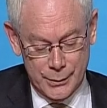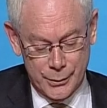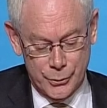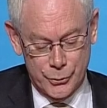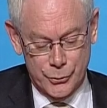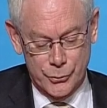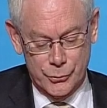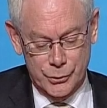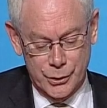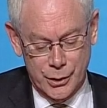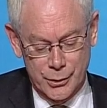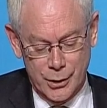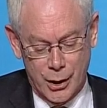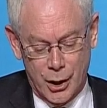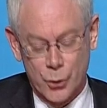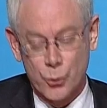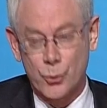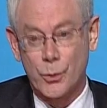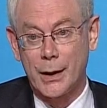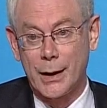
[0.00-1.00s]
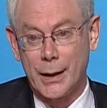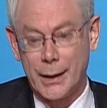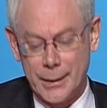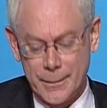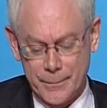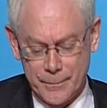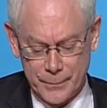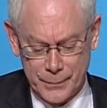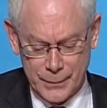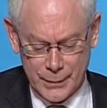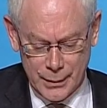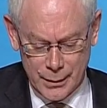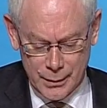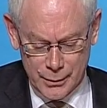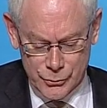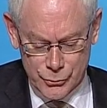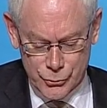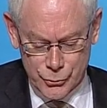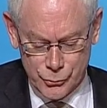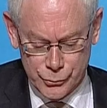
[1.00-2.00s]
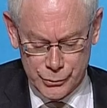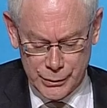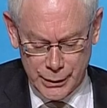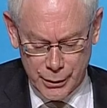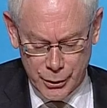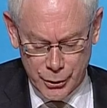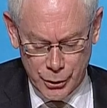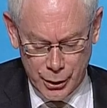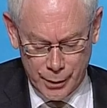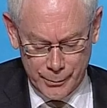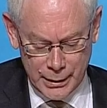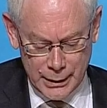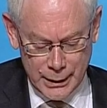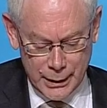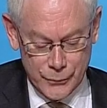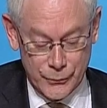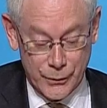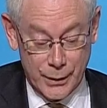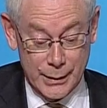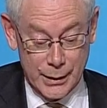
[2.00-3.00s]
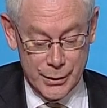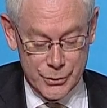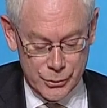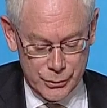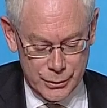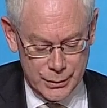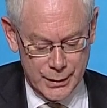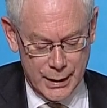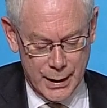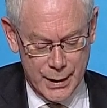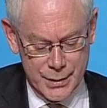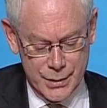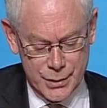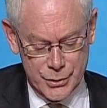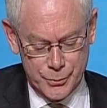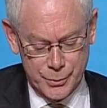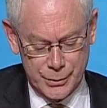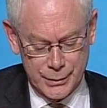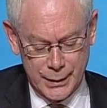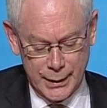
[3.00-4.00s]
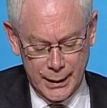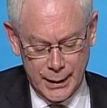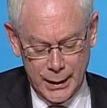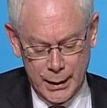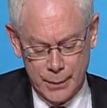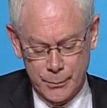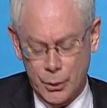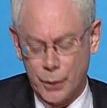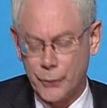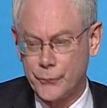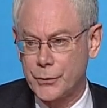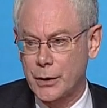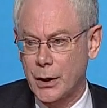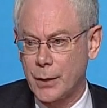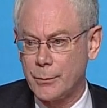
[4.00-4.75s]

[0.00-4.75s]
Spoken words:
in the Union our way through the economic and financial crisis with the aim of